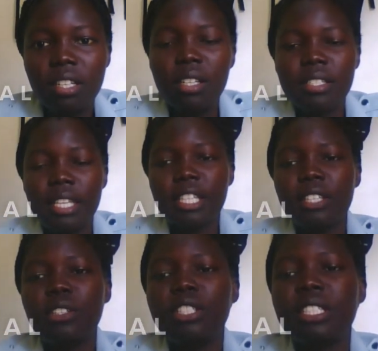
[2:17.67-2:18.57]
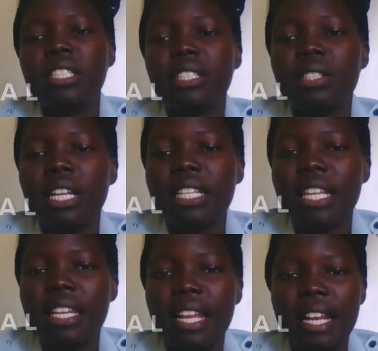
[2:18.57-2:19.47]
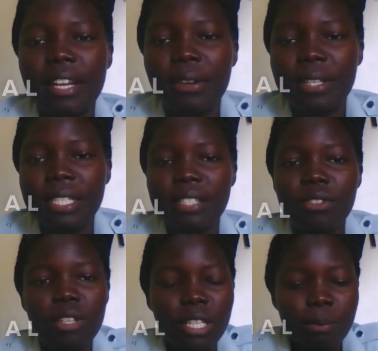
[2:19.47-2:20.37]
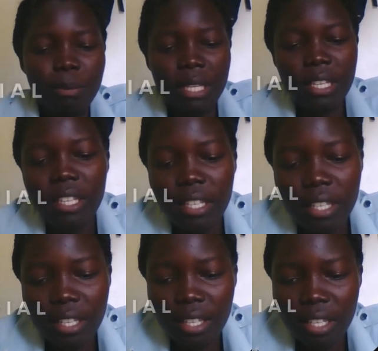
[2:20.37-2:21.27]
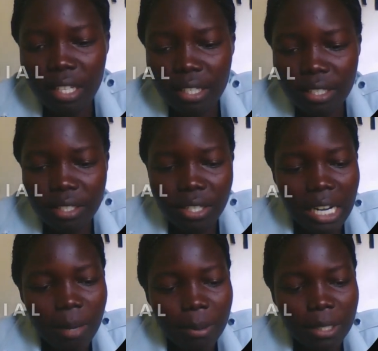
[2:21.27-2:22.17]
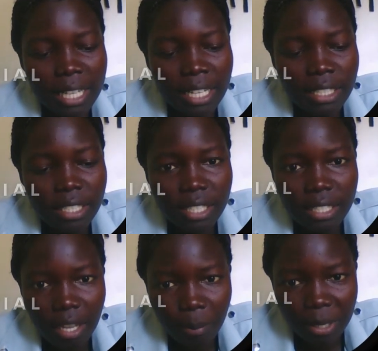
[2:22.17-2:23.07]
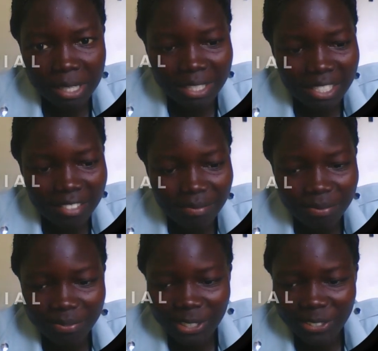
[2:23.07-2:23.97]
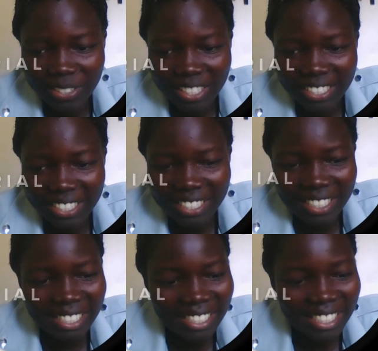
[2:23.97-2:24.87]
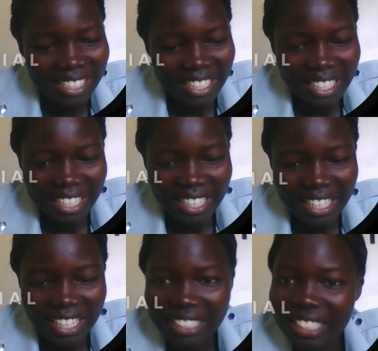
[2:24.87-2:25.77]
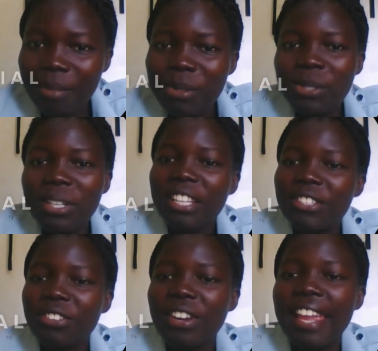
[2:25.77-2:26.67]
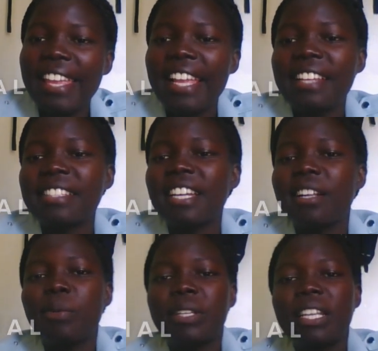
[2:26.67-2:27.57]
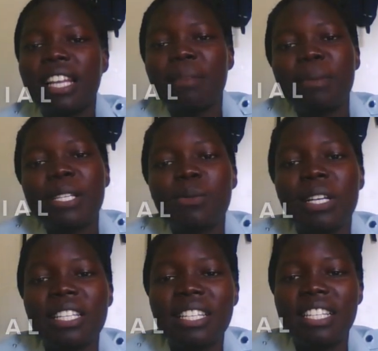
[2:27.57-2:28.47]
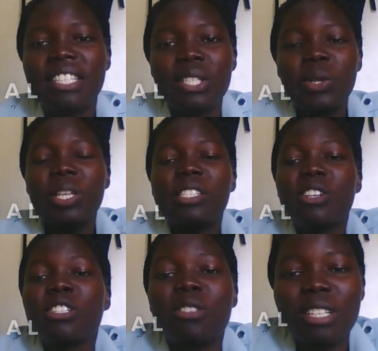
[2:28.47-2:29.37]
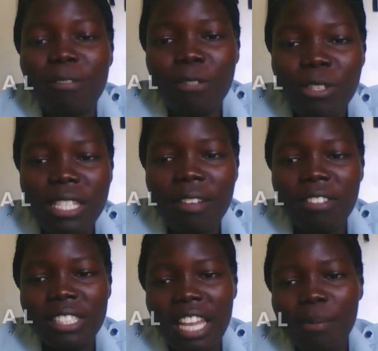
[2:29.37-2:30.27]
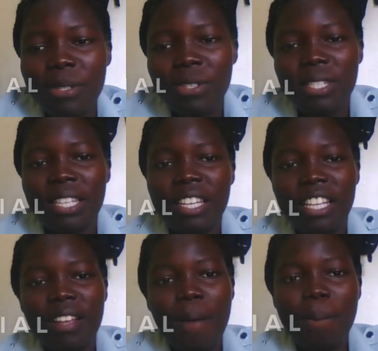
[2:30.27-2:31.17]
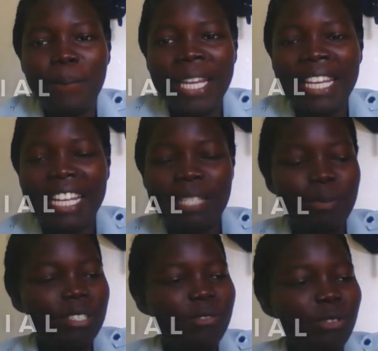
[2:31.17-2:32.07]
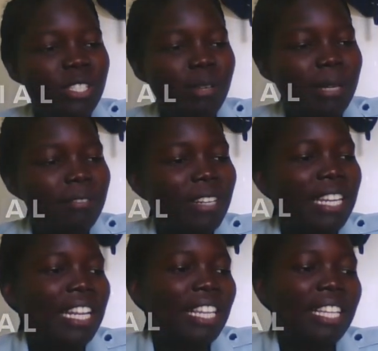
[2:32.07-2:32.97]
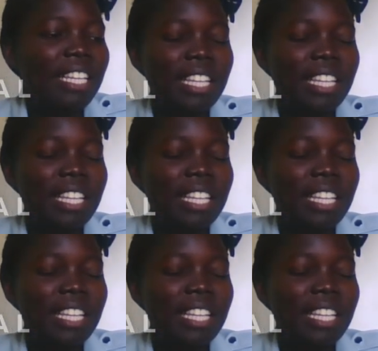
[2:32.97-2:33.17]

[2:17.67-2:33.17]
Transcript: security so that they can know it is really me. Sorry about that, it happens. No worries. At times you can try entering with the right password. It is going to refuse several times, you see. Mine has been refusing, but finally